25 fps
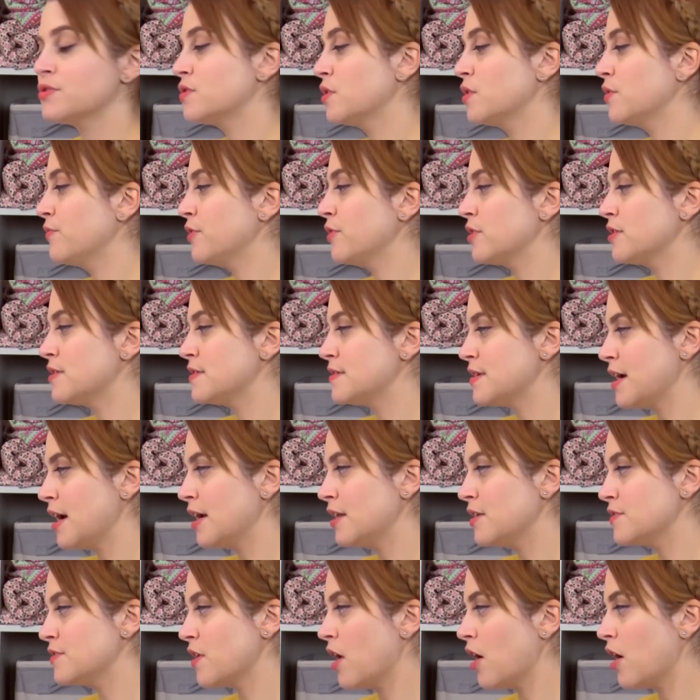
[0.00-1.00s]
So if your
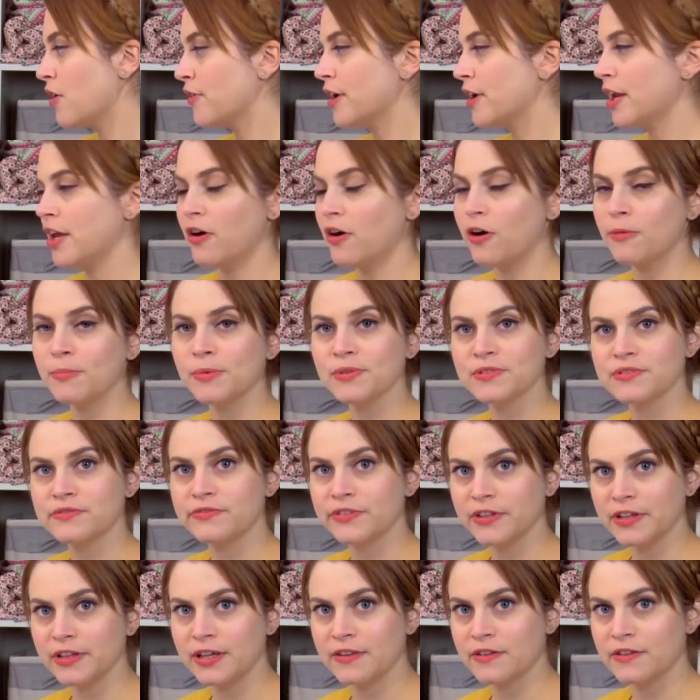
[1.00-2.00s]
design is already almost
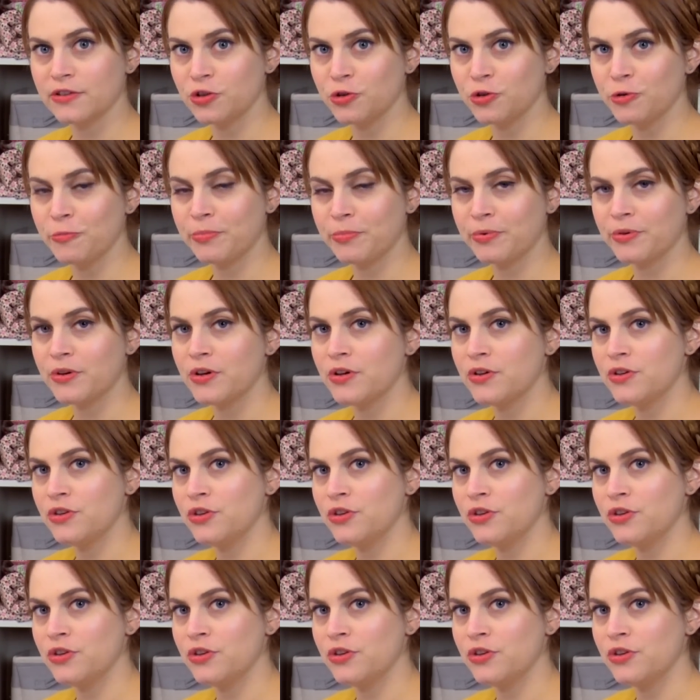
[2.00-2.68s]
filling the hoop,